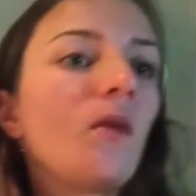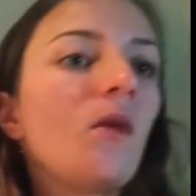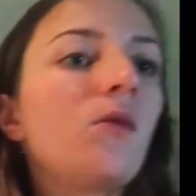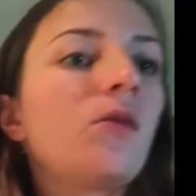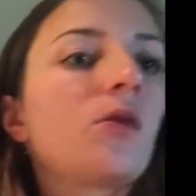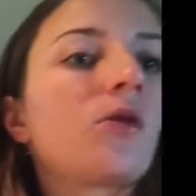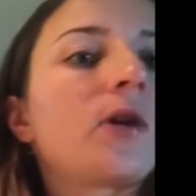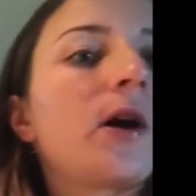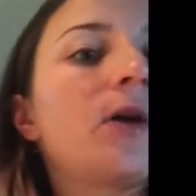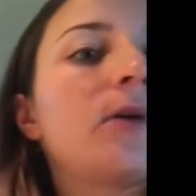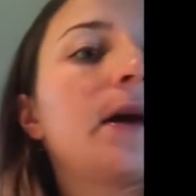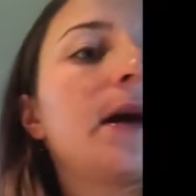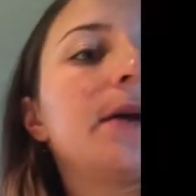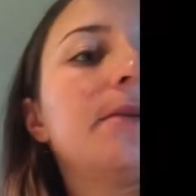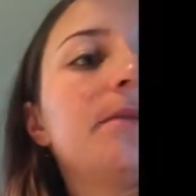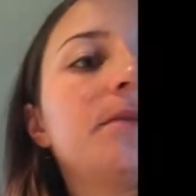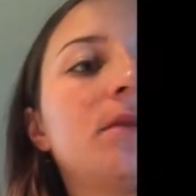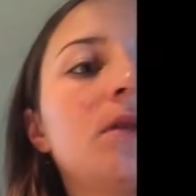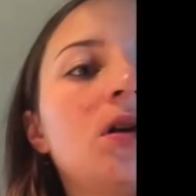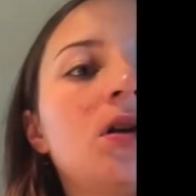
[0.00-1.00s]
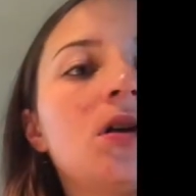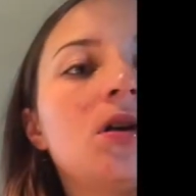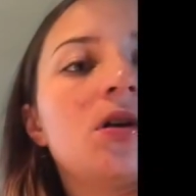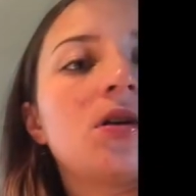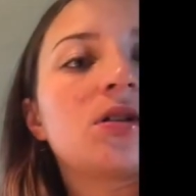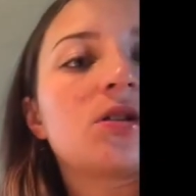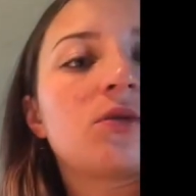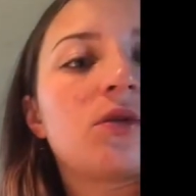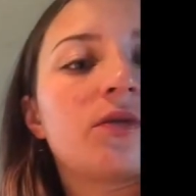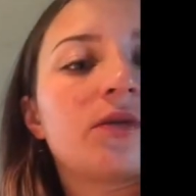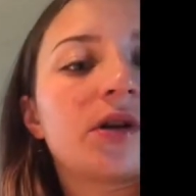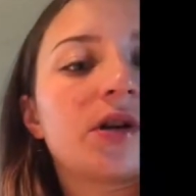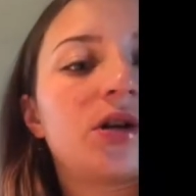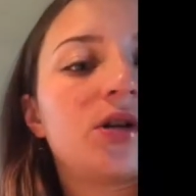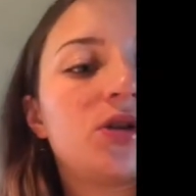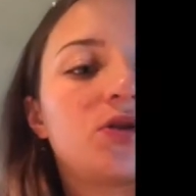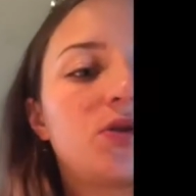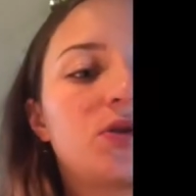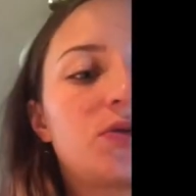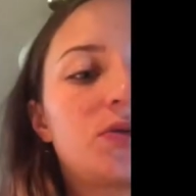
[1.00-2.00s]
way. So what we're going to
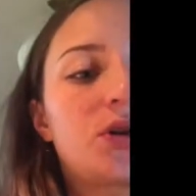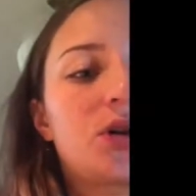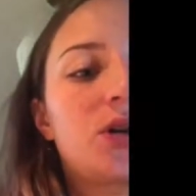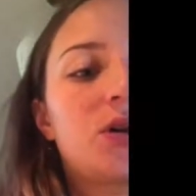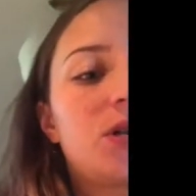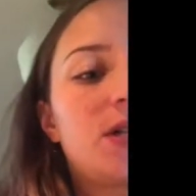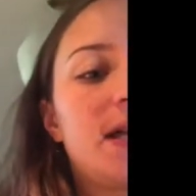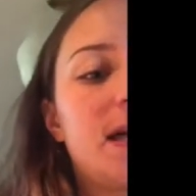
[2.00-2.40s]
do is we're going to take